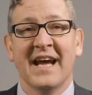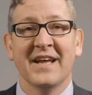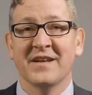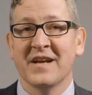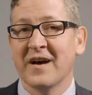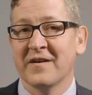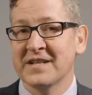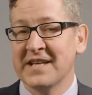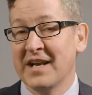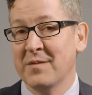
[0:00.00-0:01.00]
and on
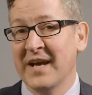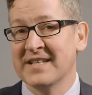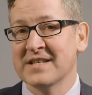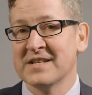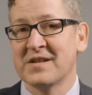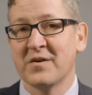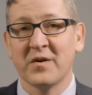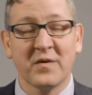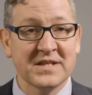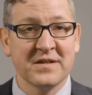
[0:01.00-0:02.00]
a daily basis, they're
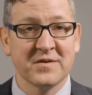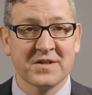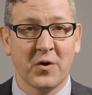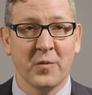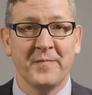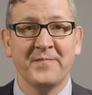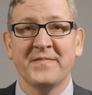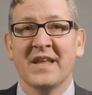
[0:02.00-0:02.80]
increasing their scope.